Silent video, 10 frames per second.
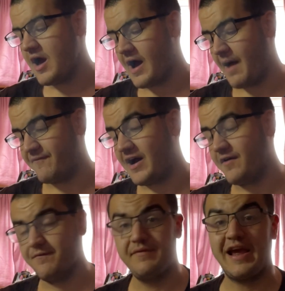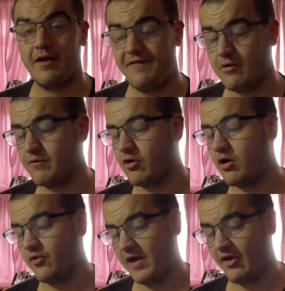And that NECA figure, of
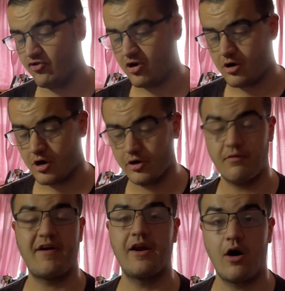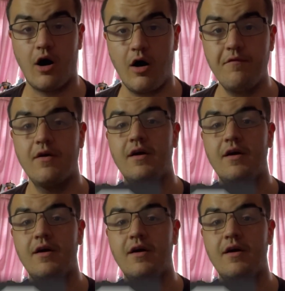course, is not on other than of